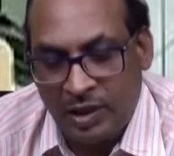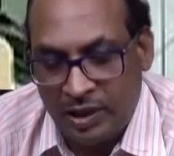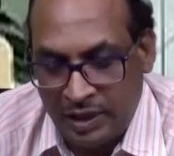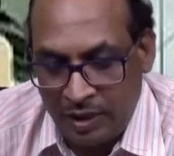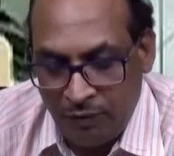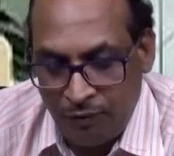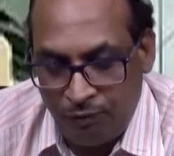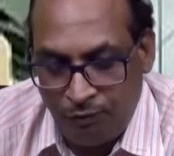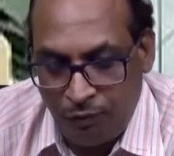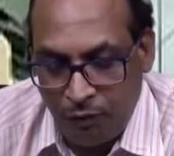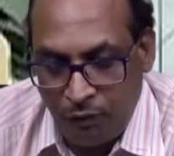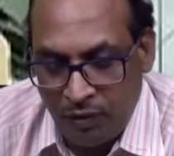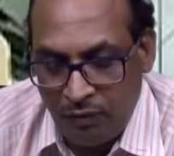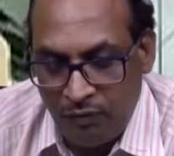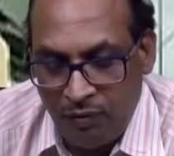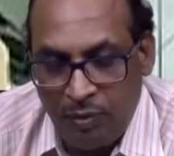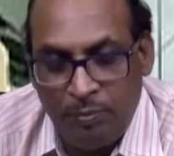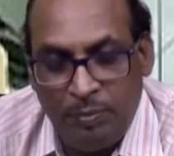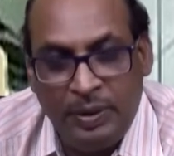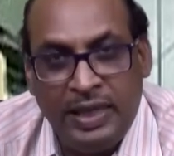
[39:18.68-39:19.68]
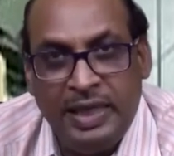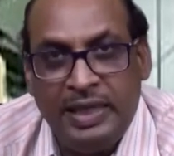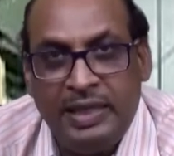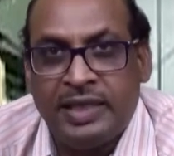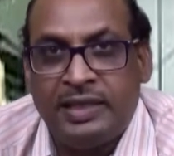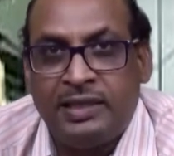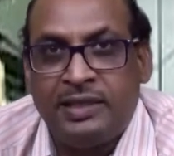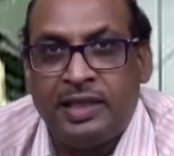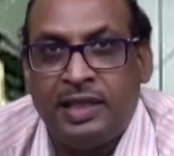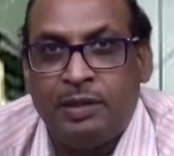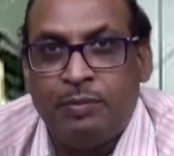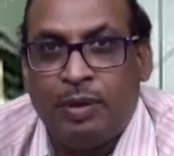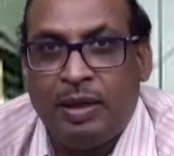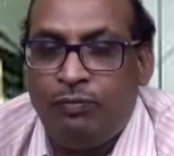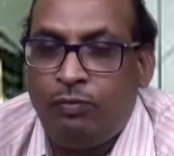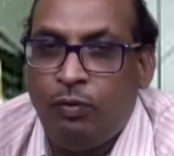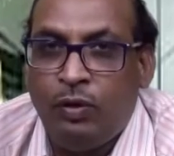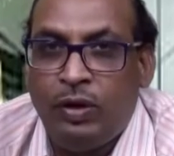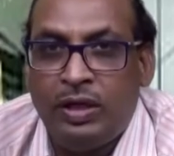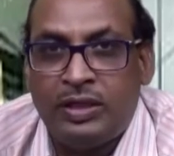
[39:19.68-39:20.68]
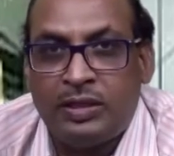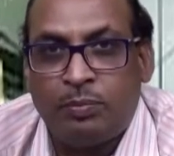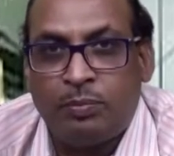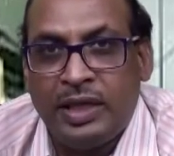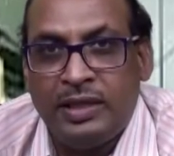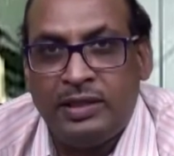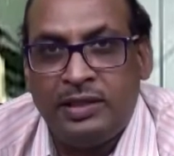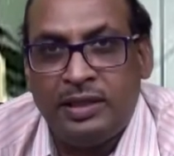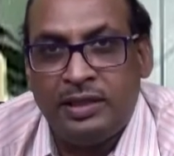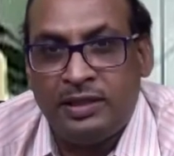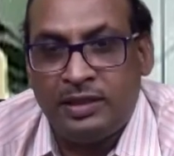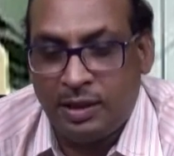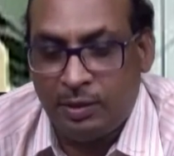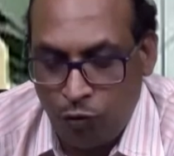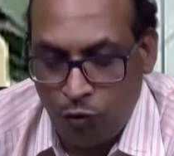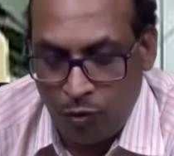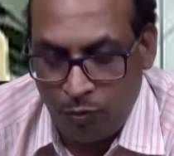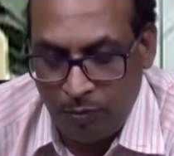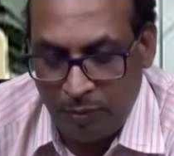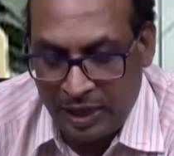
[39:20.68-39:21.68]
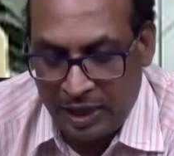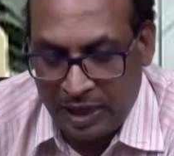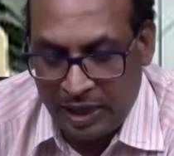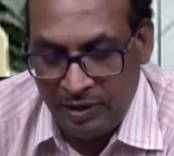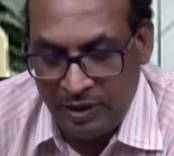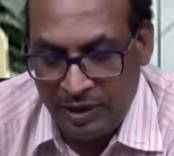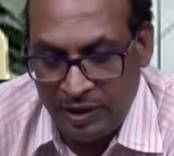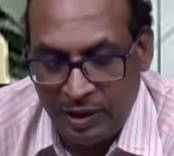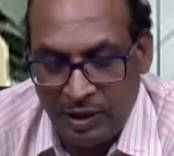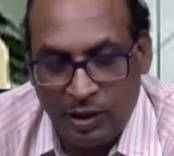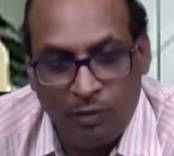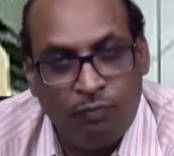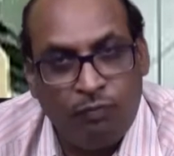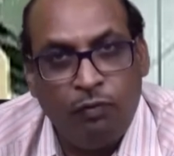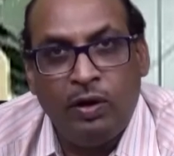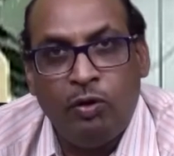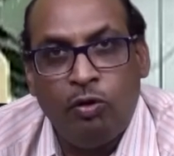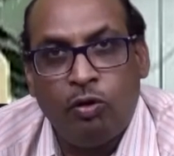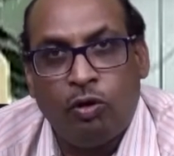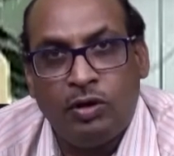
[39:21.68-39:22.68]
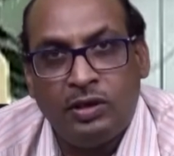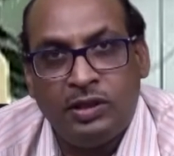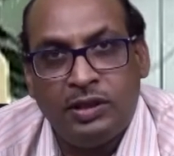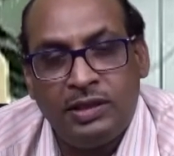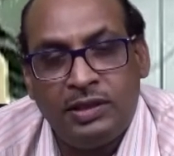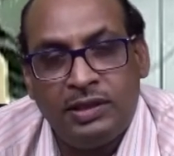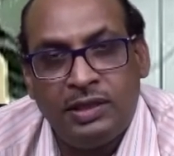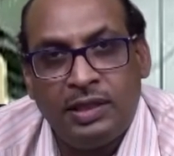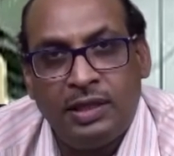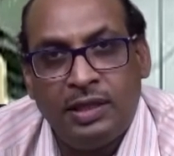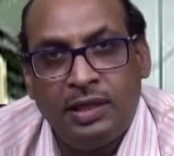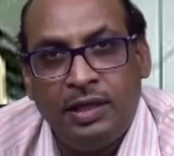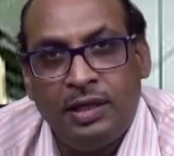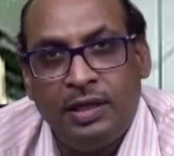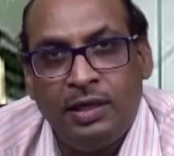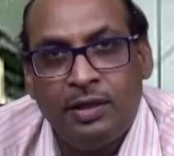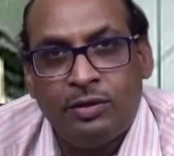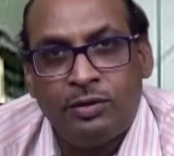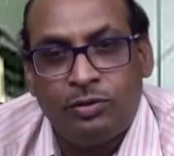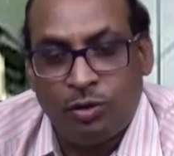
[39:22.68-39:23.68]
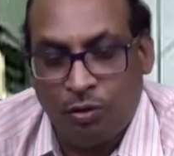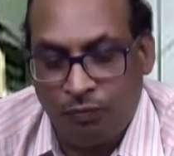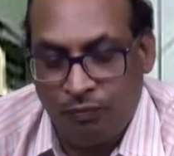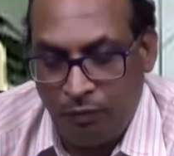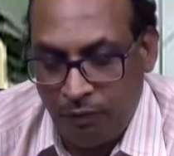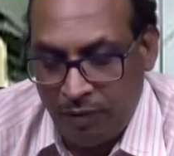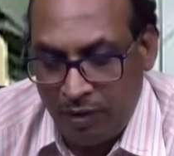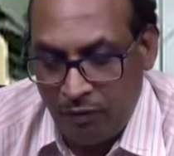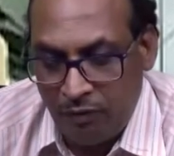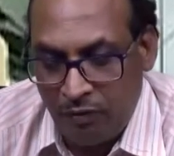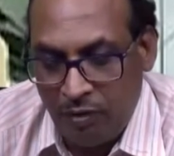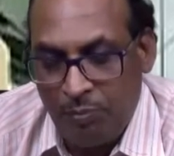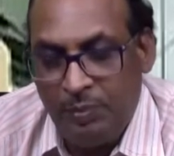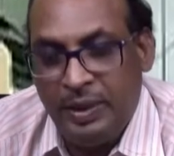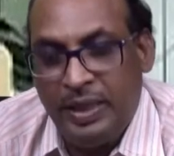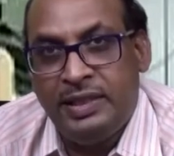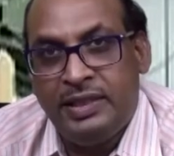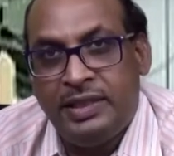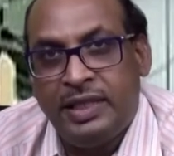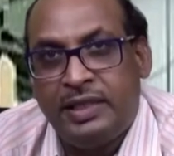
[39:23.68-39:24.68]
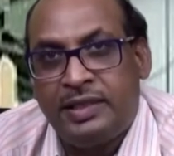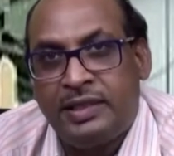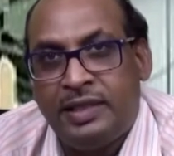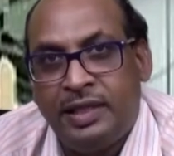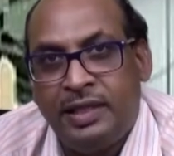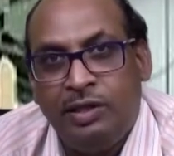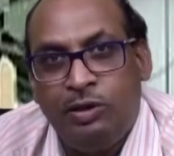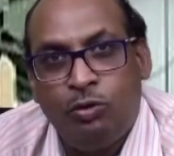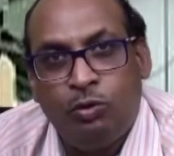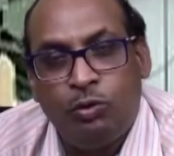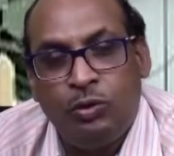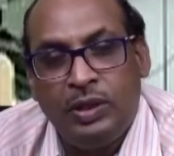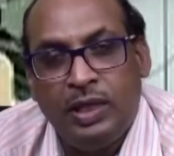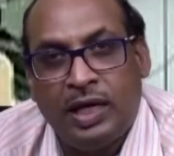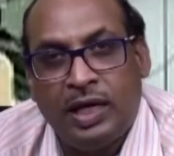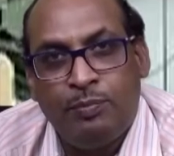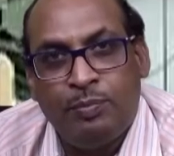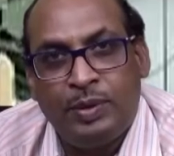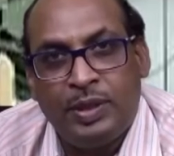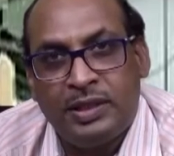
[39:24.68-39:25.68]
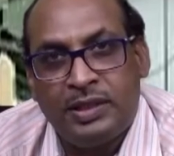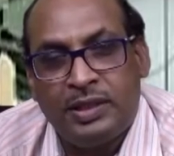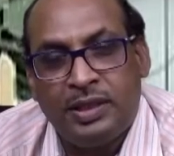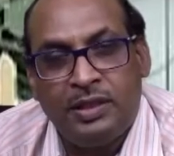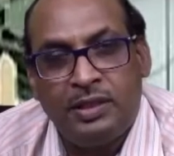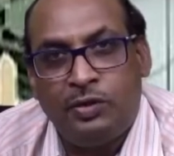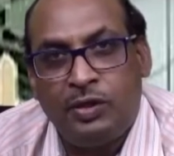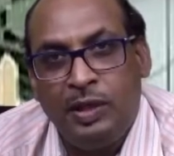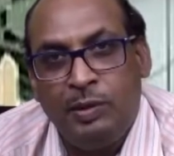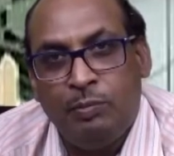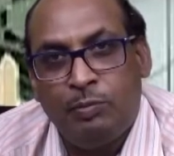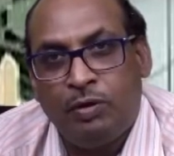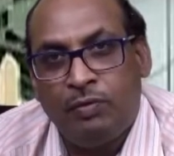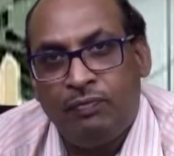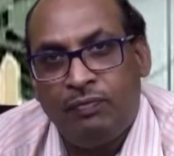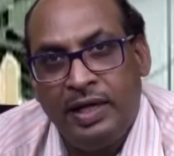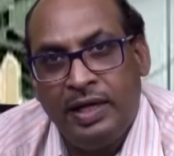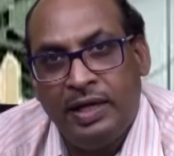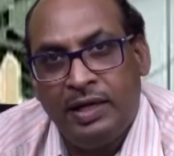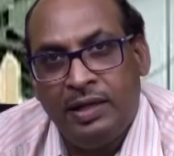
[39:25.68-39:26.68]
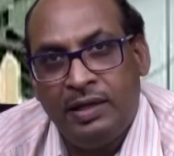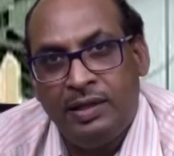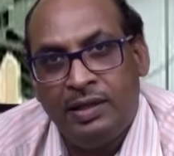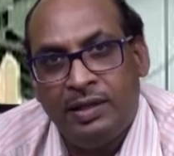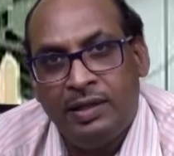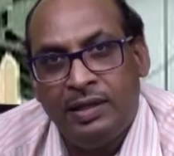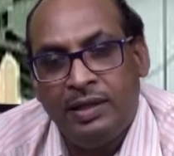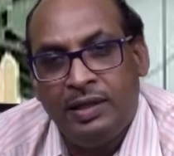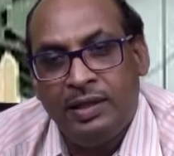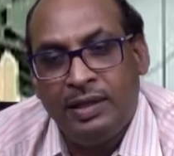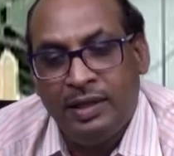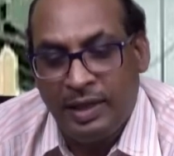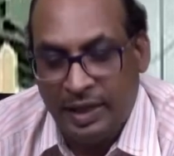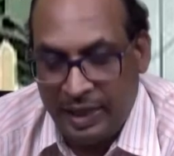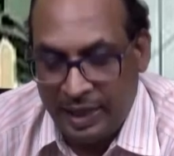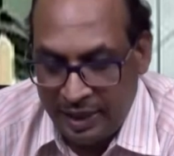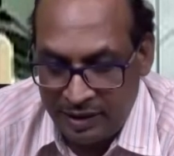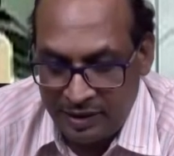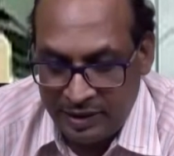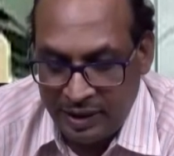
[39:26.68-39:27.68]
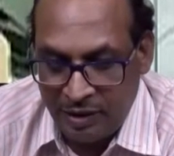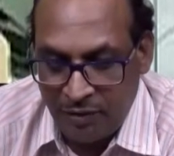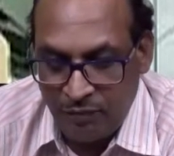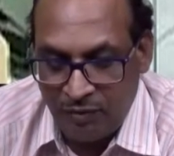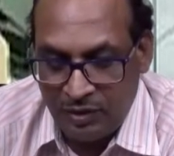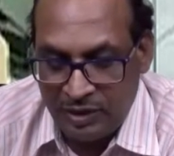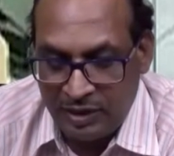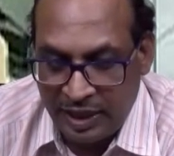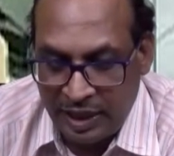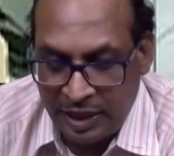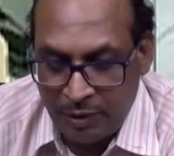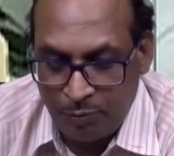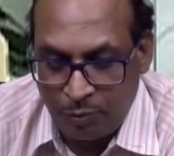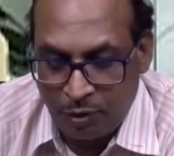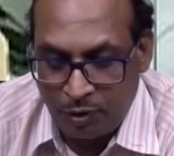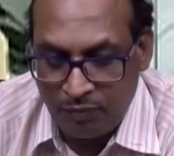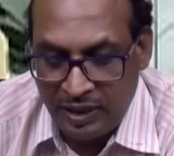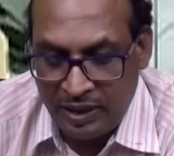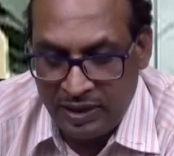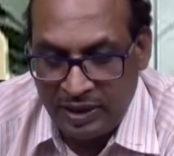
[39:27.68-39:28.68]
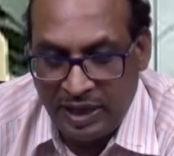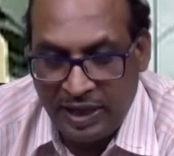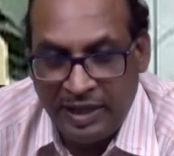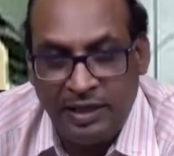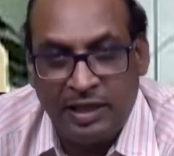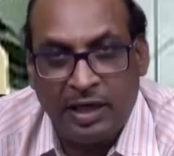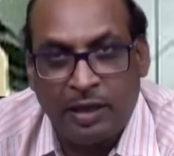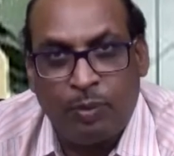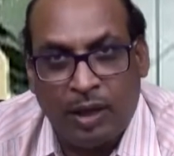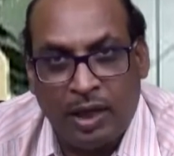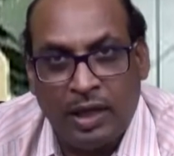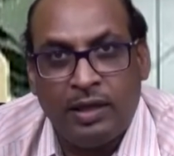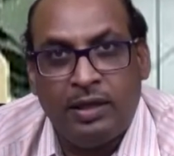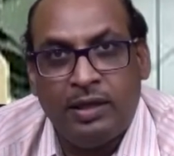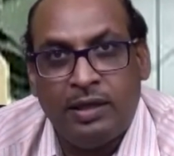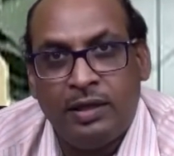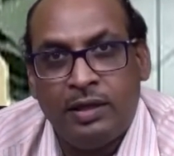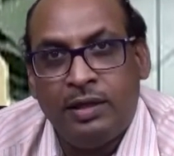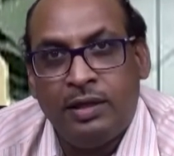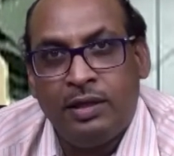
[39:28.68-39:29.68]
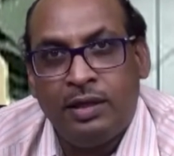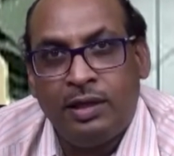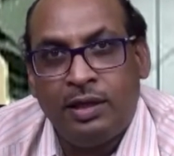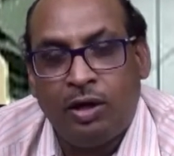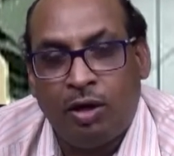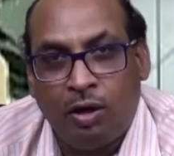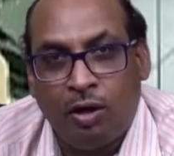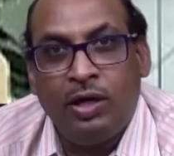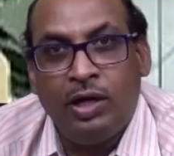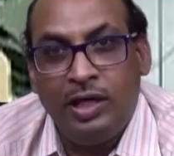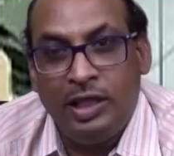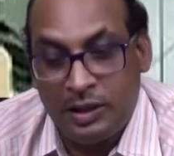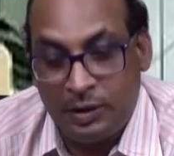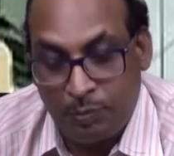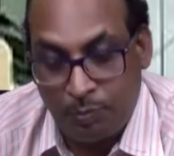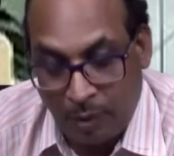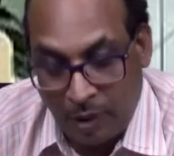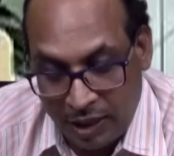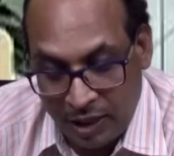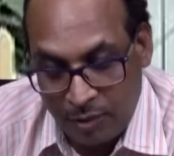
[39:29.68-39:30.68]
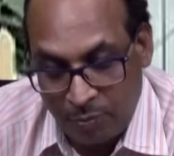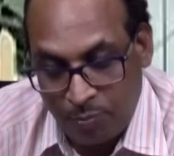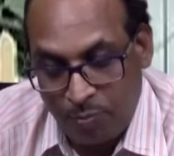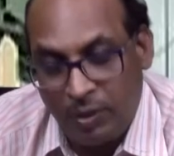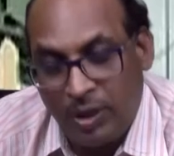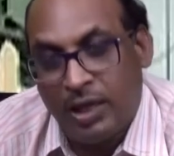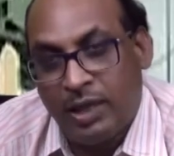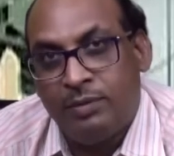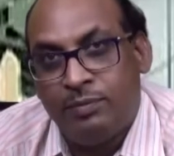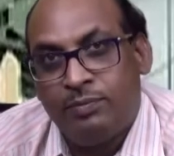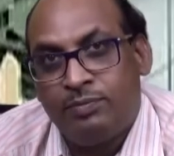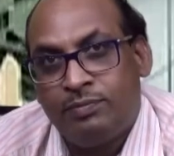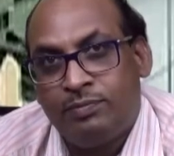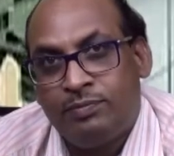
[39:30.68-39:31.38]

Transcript: then fuel will be injected by fuel supply system. We will be having here fuel nozzles. So fuel will be injected into the high pressure stream of air, and then with the help of igniter plug or spark plug,